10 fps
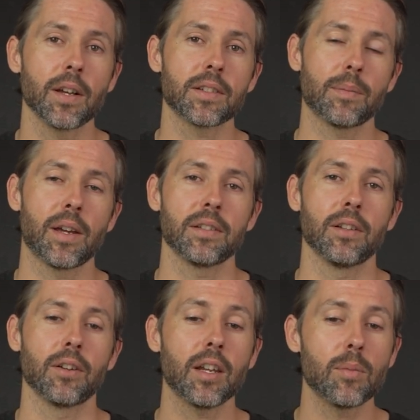
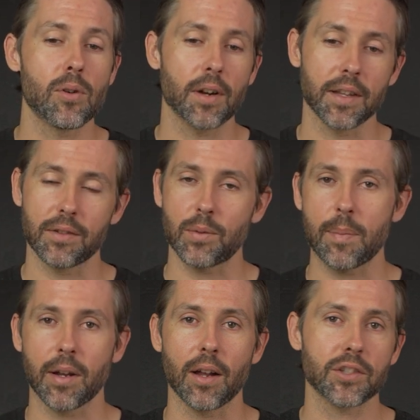customizing your keyboard and
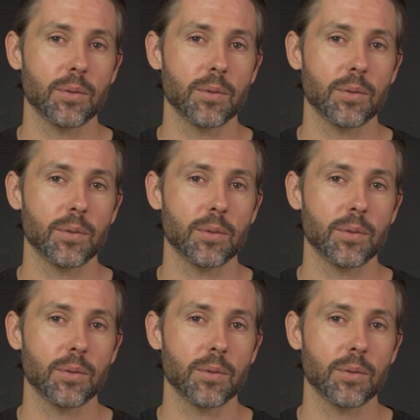swapping out